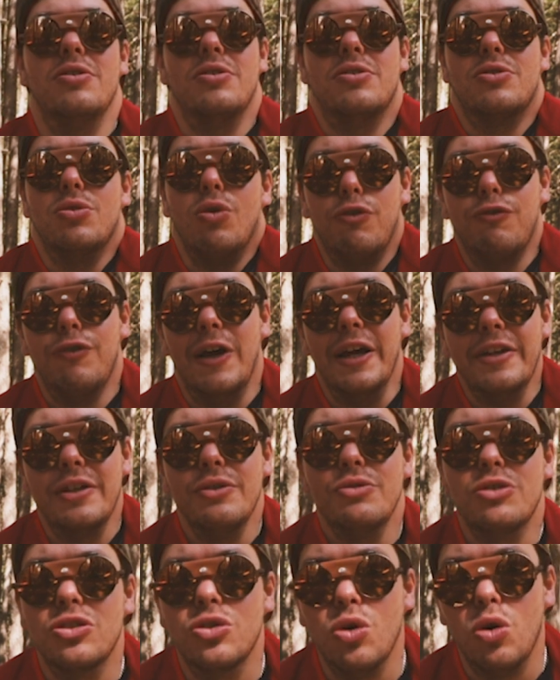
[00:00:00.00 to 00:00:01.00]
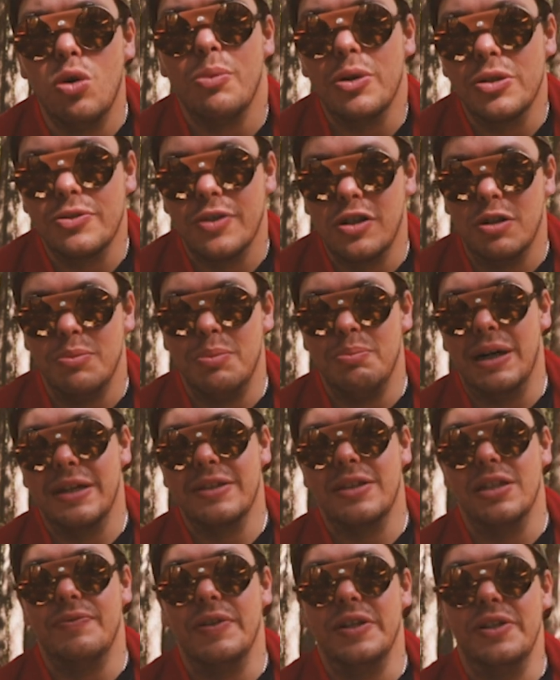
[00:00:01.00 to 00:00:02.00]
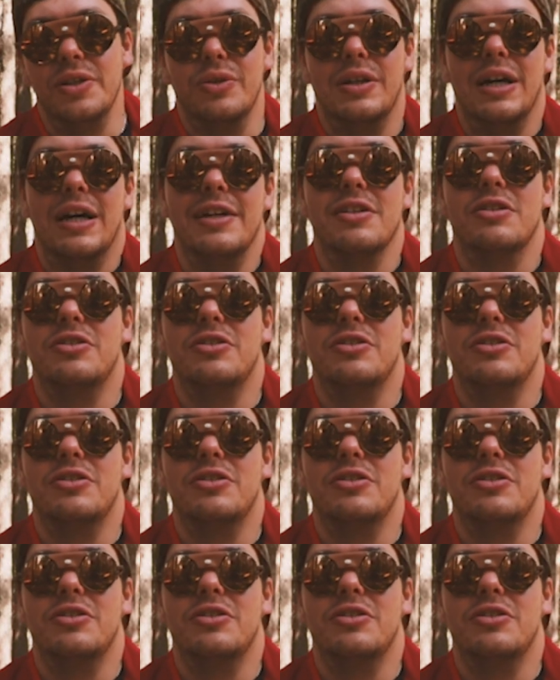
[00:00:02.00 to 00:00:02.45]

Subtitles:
So thank you so much for coming back to the video, guys.